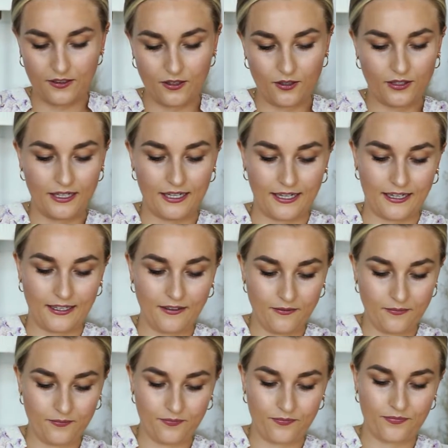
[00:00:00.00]
Okay.
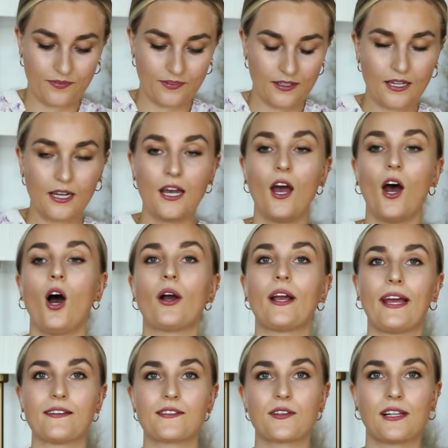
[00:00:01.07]

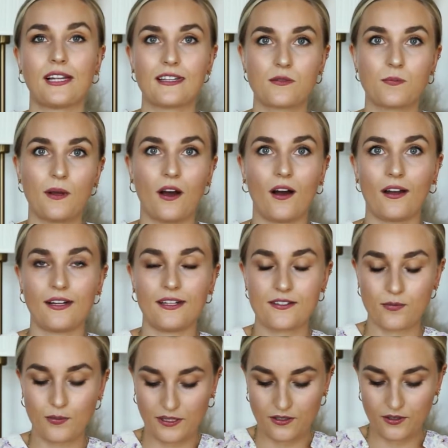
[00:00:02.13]
Okay, so let's be
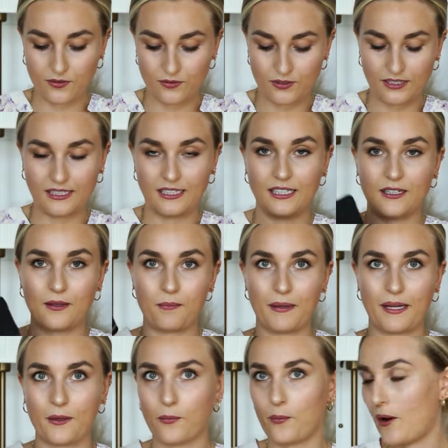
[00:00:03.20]
honest, we don't really need a
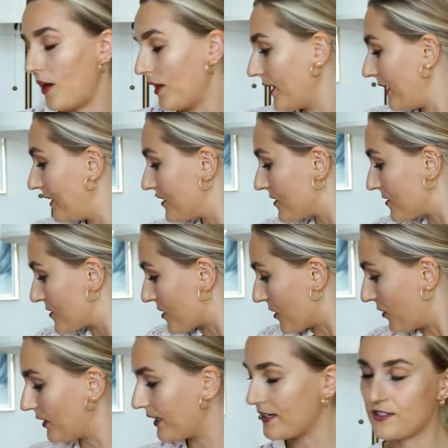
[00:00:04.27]
big wallet,
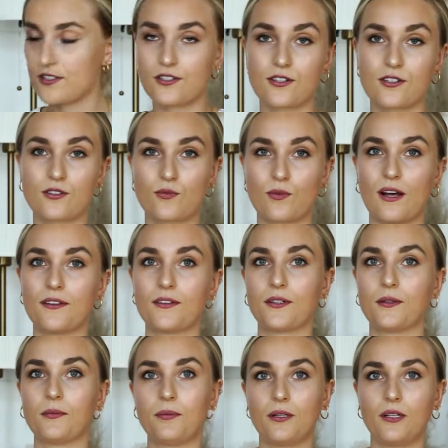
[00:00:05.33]
so let's just
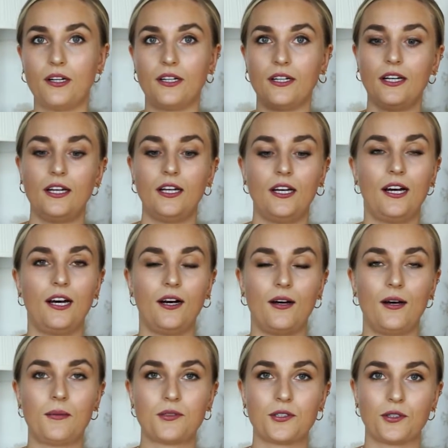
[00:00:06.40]
rather put,
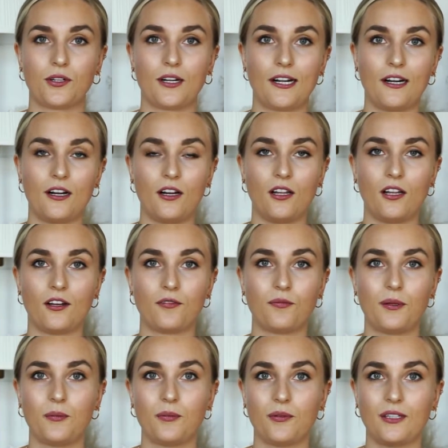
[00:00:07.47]
I'm sure a lot of
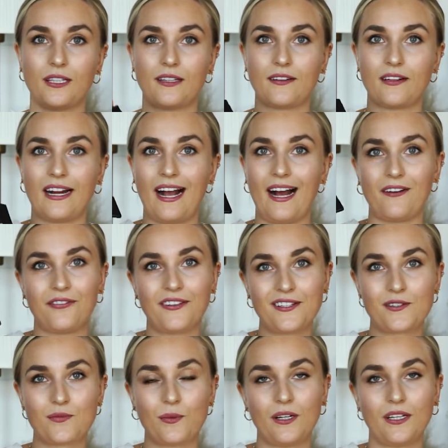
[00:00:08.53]
people either have
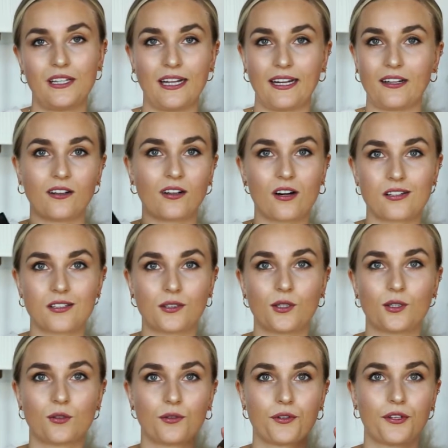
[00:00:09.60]
this one, like a card
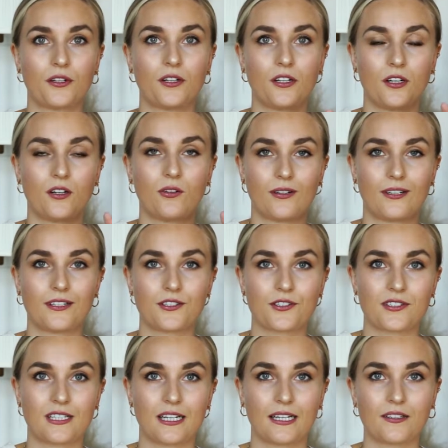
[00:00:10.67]
holder, or
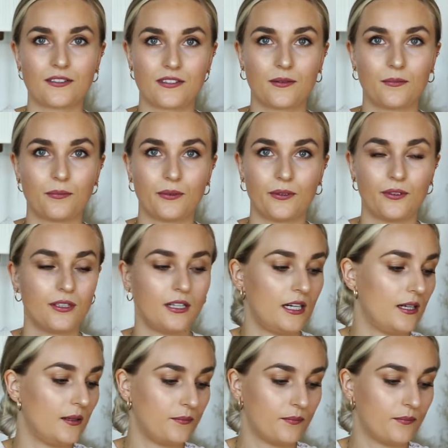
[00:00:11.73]
just like a simple,